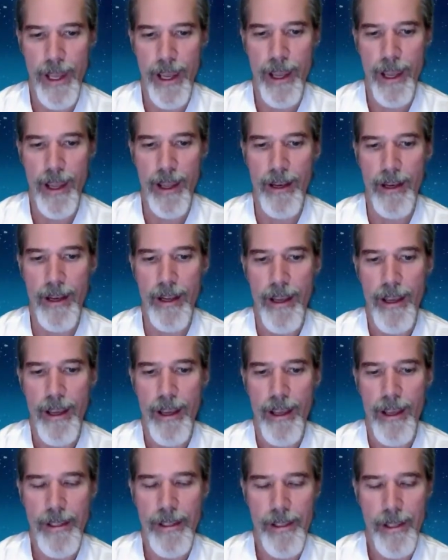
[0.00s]
and
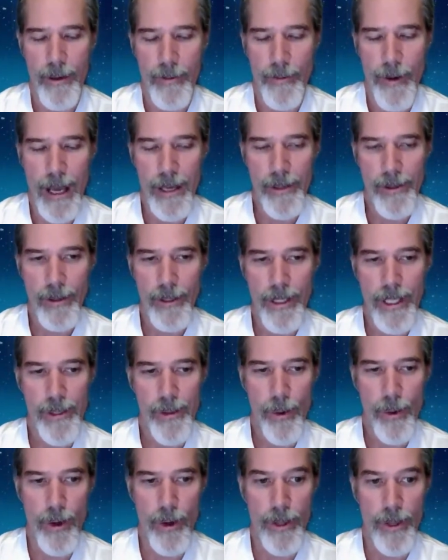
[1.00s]
it's an arousal
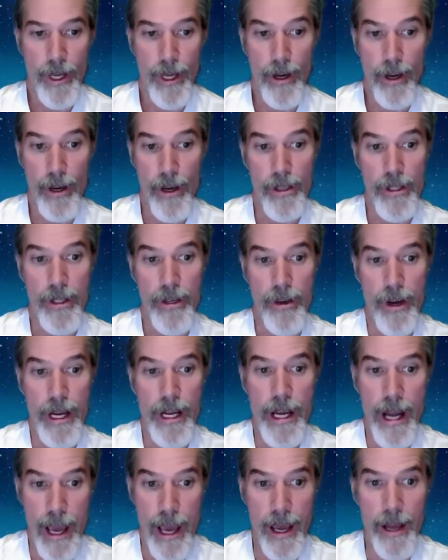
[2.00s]
disorder that occurs
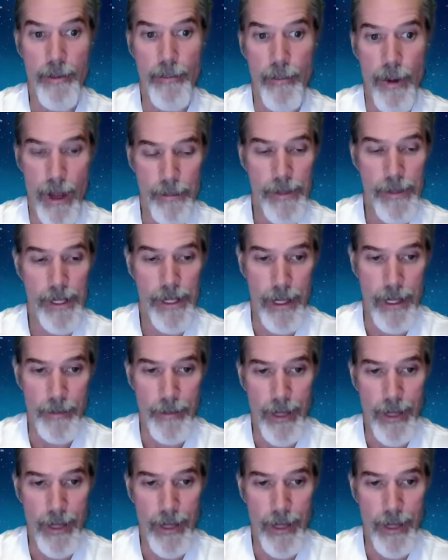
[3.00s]
during non-REM sleep.